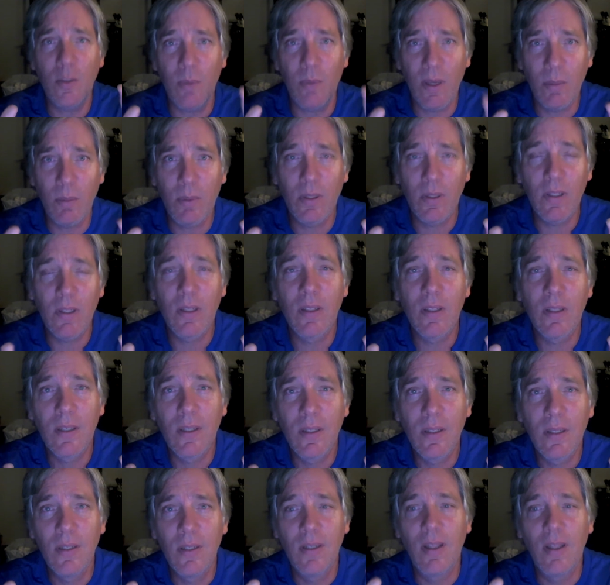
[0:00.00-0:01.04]
people
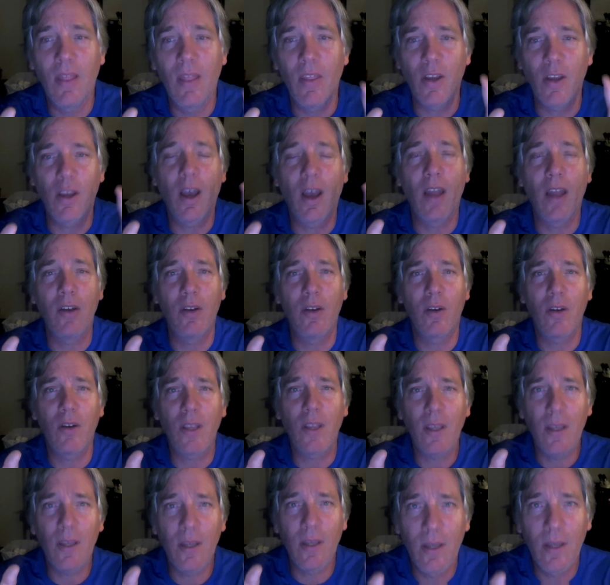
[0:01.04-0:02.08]
that got
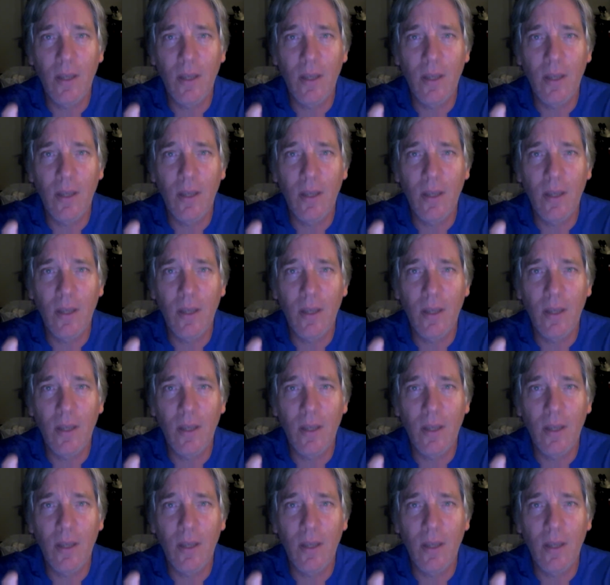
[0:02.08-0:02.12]
dirty